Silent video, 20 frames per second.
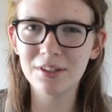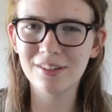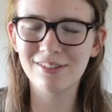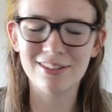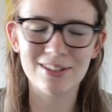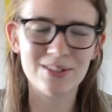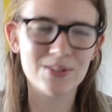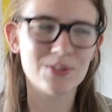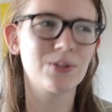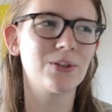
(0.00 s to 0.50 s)
in
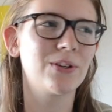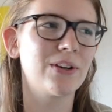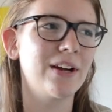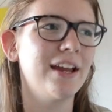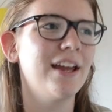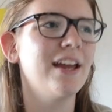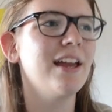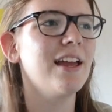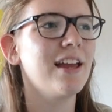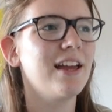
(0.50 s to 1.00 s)
this
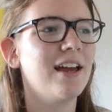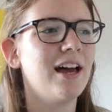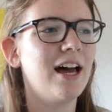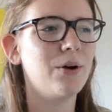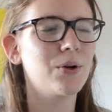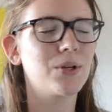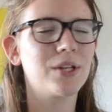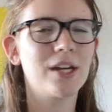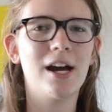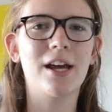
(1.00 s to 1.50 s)
story,
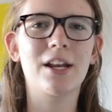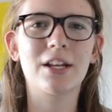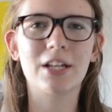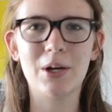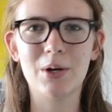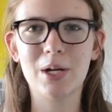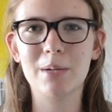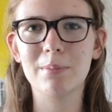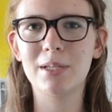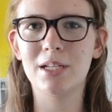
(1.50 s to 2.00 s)
I would kind of go
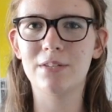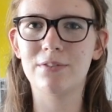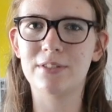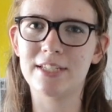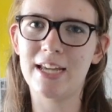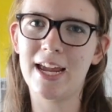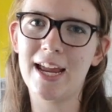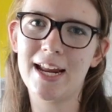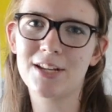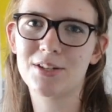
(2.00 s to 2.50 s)
on a bit of a
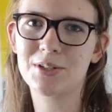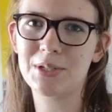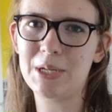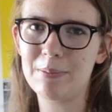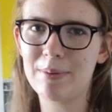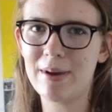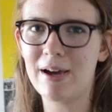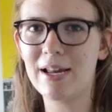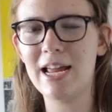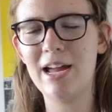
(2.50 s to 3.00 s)
tangent
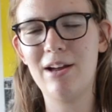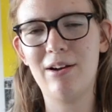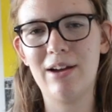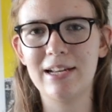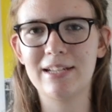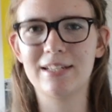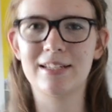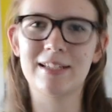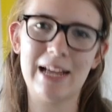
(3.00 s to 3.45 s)
about how I